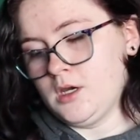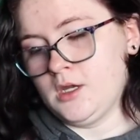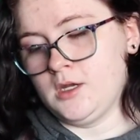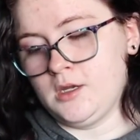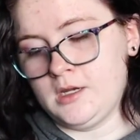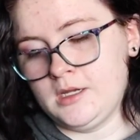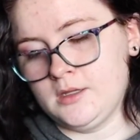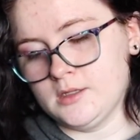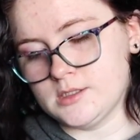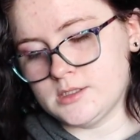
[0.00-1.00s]
And then
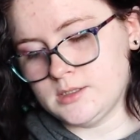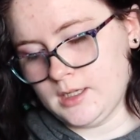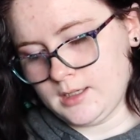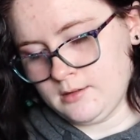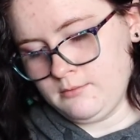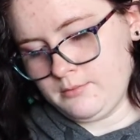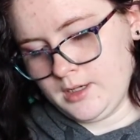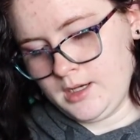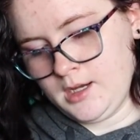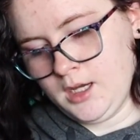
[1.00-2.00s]
in the second
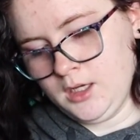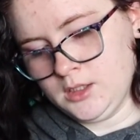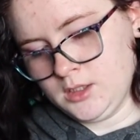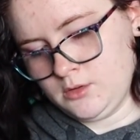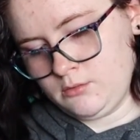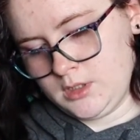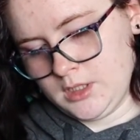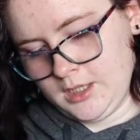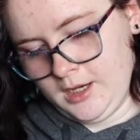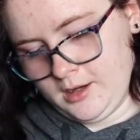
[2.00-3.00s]
bag, we
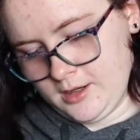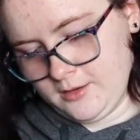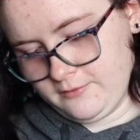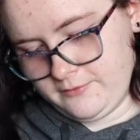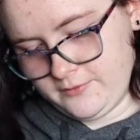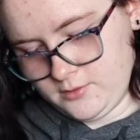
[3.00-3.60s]
have,